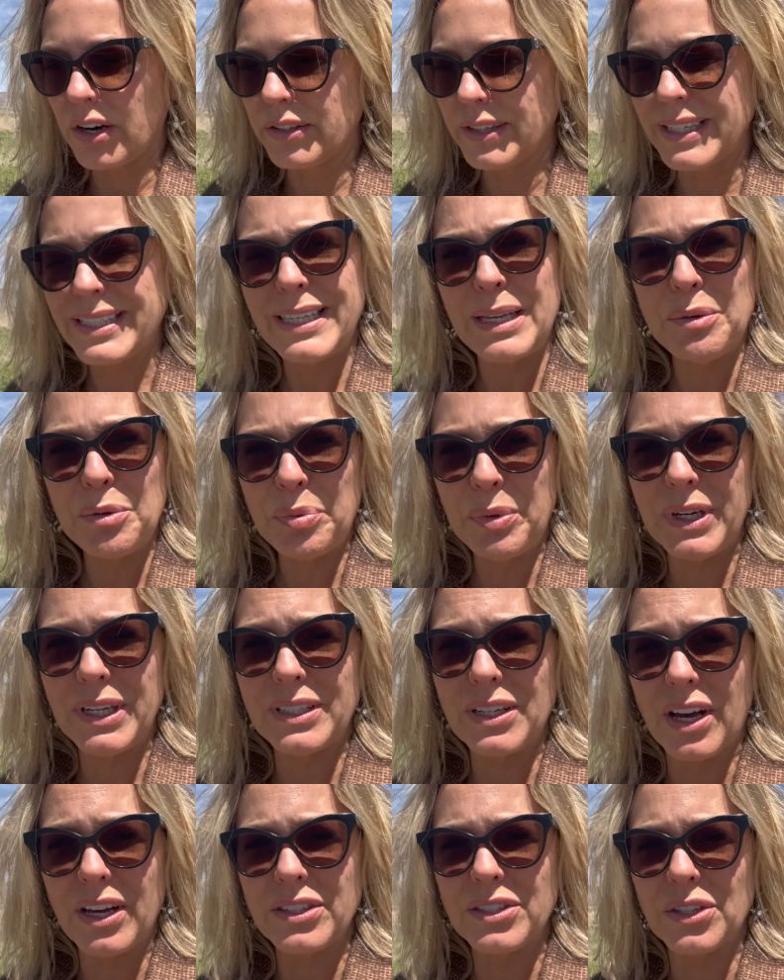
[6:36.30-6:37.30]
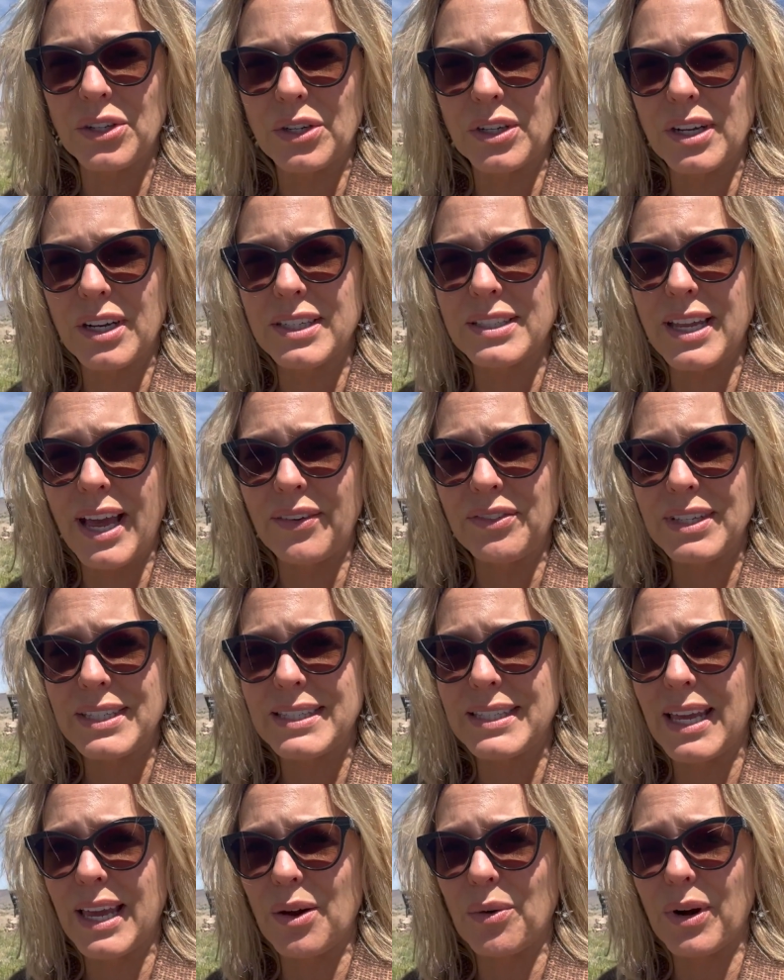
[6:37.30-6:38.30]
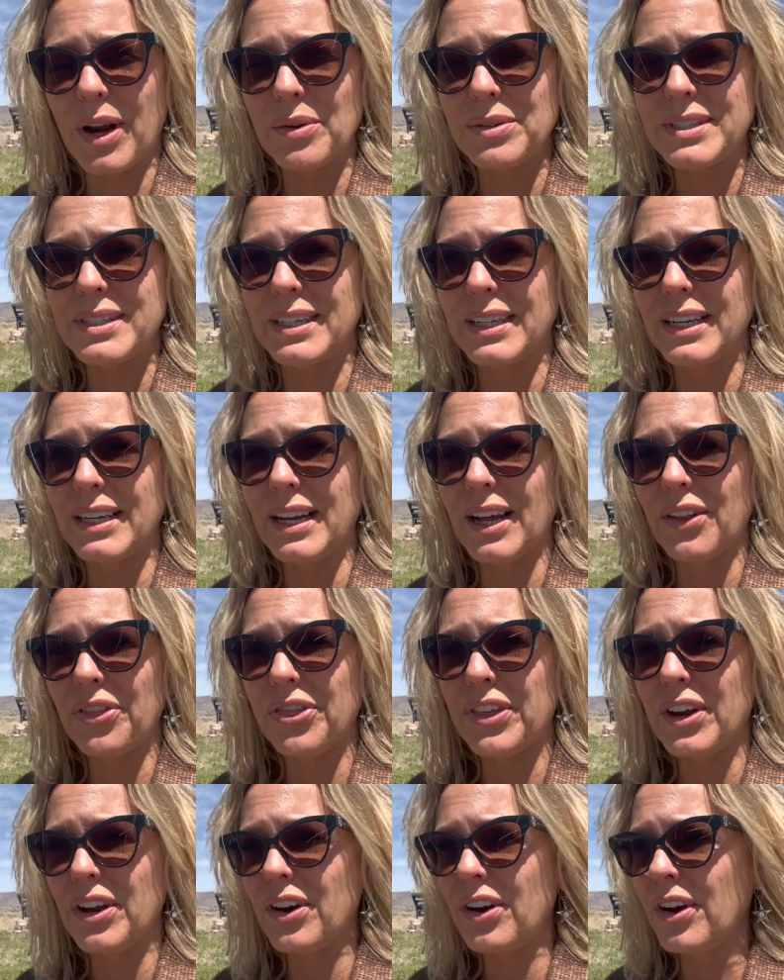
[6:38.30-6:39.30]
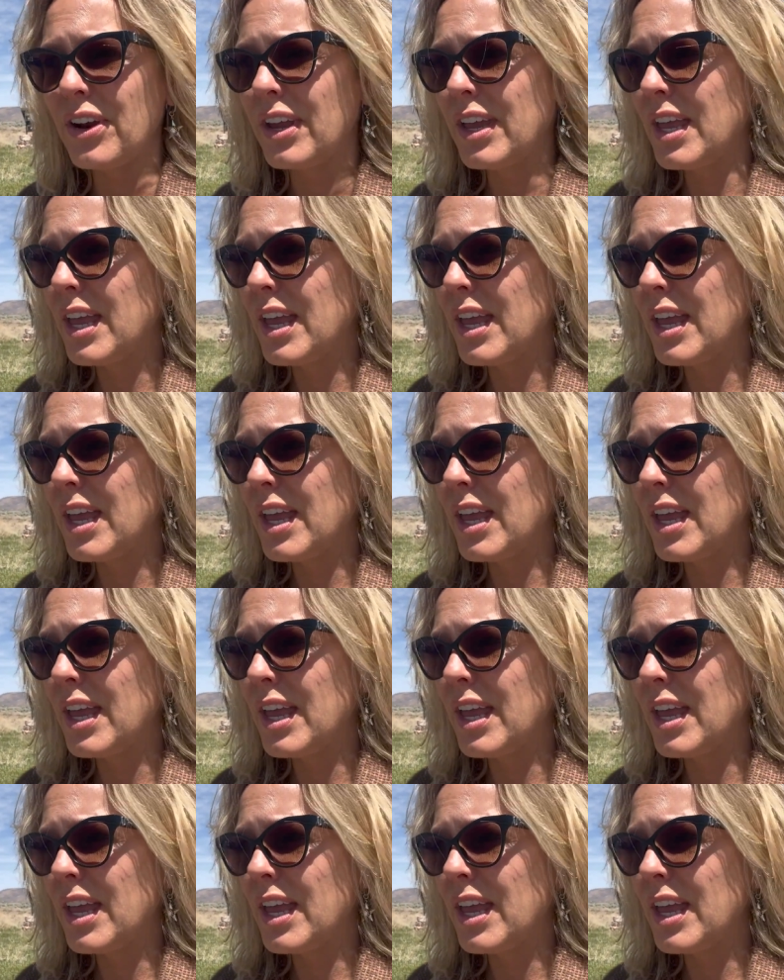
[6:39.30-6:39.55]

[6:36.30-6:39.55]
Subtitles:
seemed pretty docile, because I have to say, when I was sitting out there,